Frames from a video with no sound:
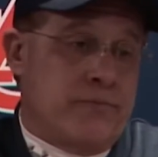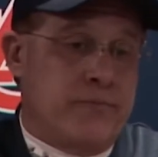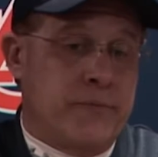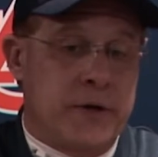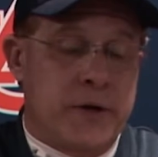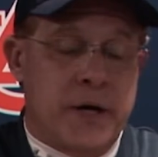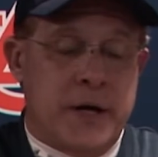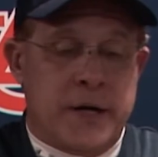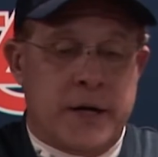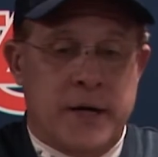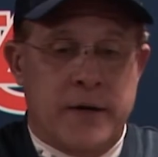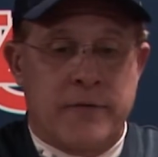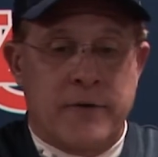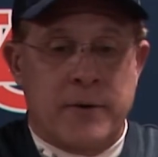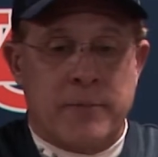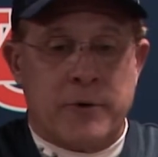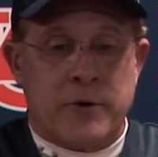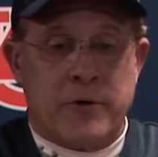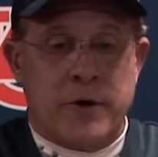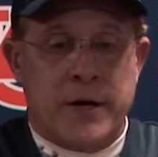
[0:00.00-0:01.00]
You got to give
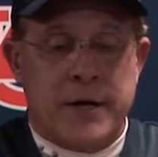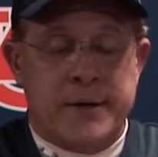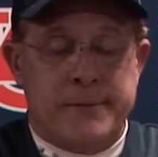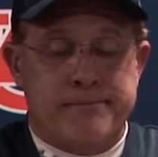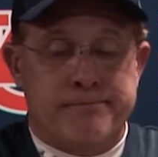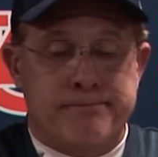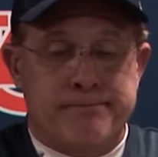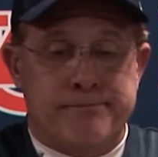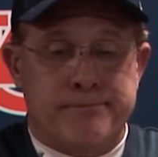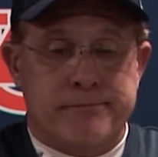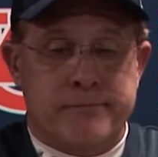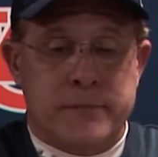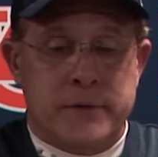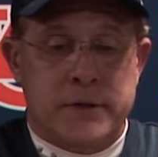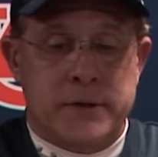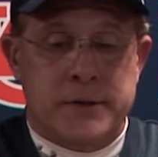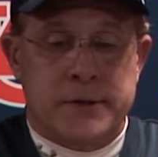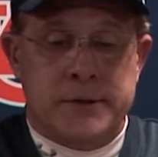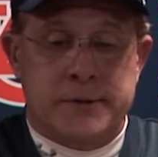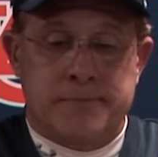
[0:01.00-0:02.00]
them credit.
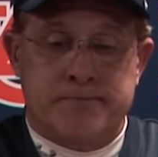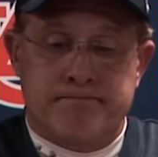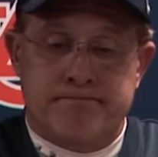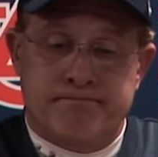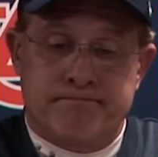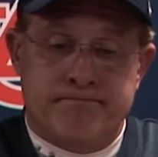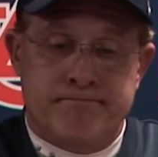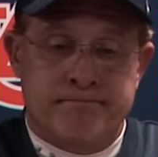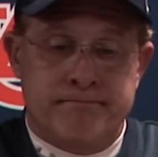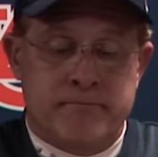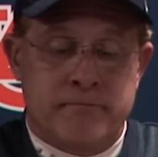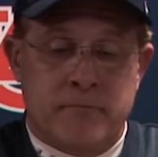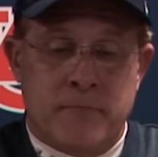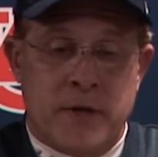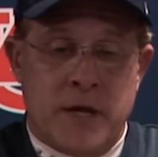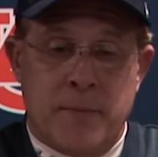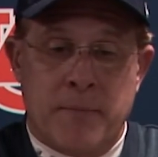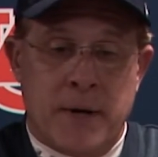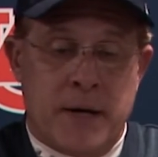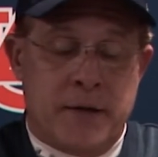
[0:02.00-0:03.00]

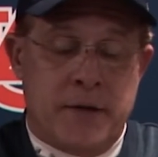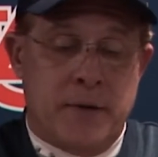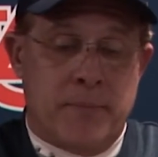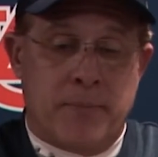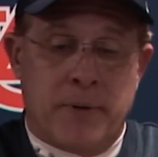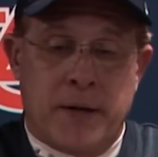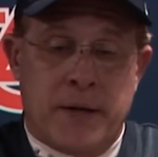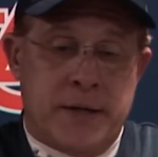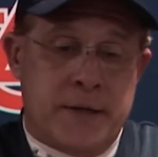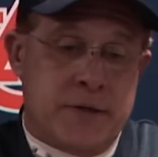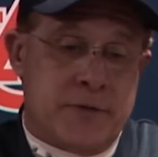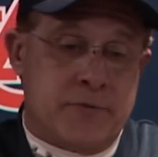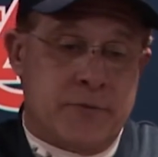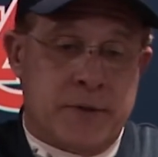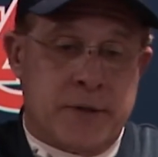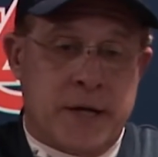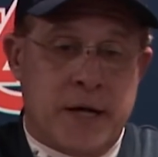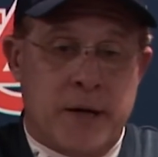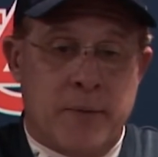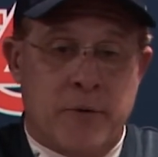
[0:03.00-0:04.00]
They made the plays with
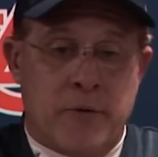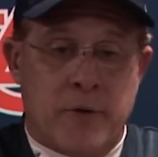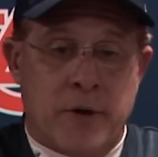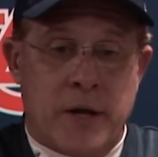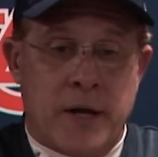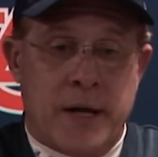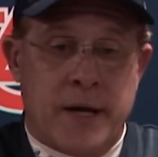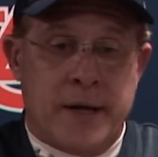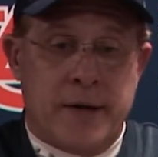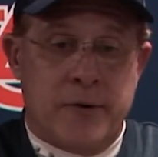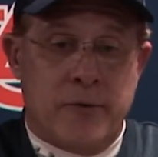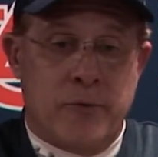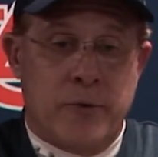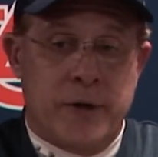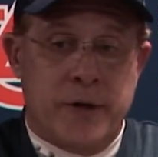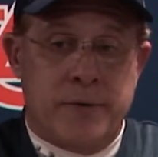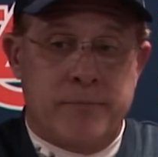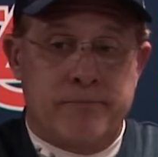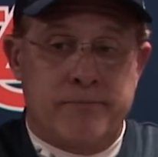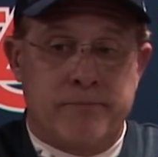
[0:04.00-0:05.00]
the game on the line to
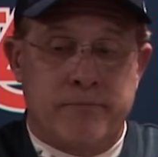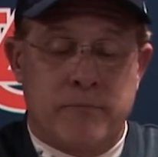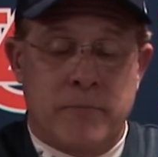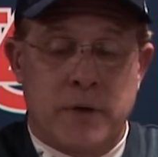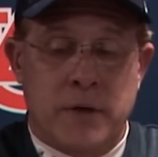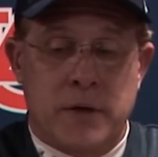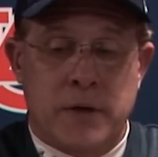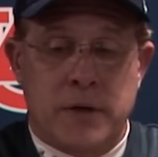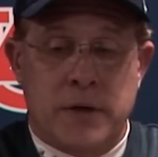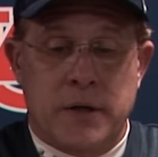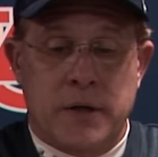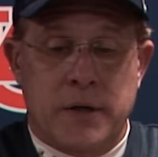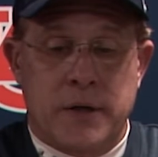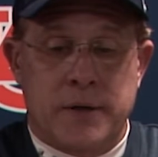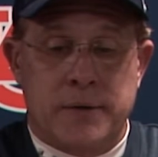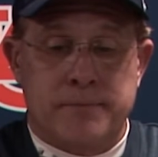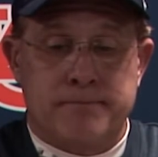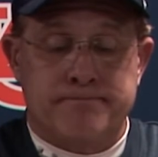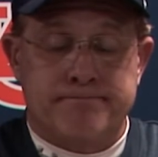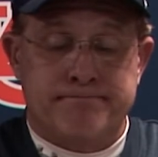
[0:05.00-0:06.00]
win, and
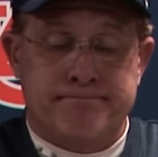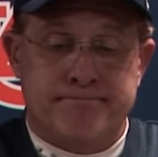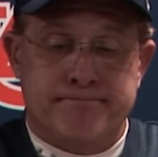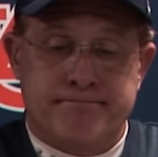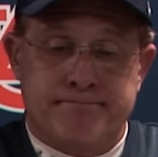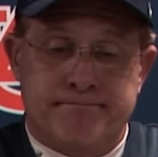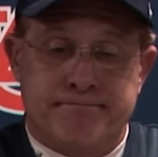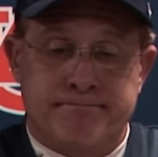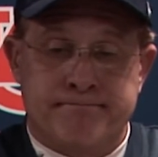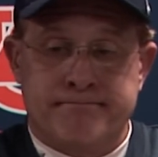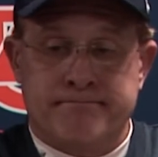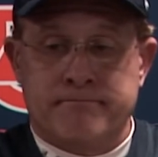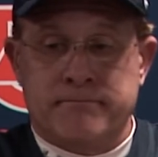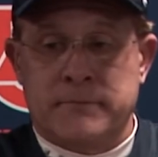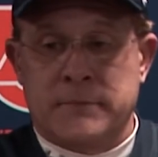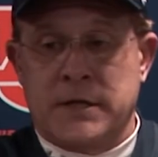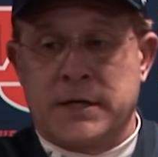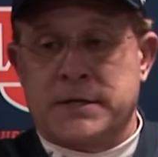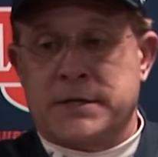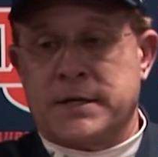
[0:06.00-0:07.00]

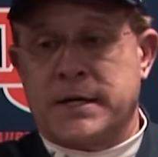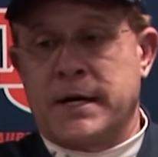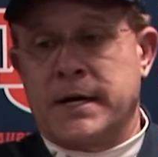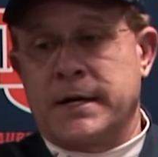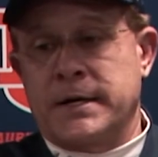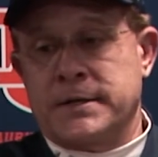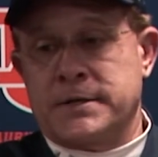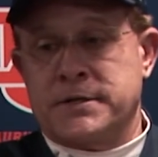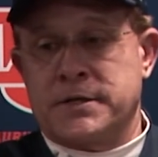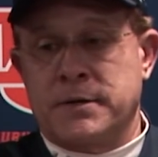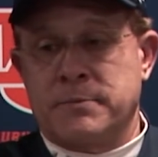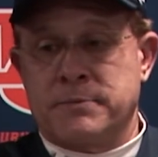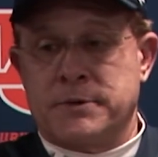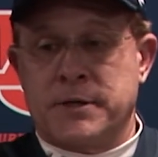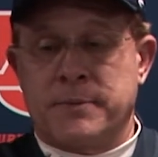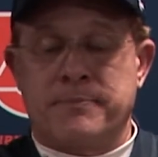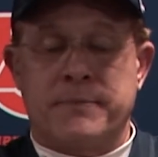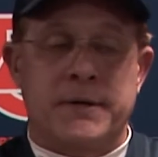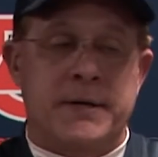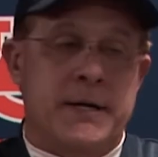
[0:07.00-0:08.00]
that's kind of sums
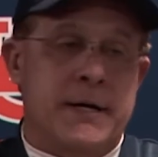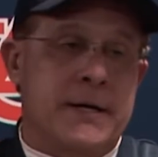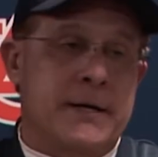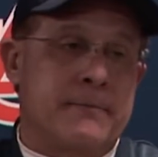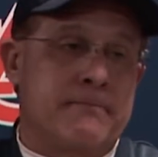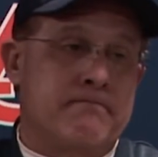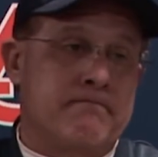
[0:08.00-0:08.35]
up the day.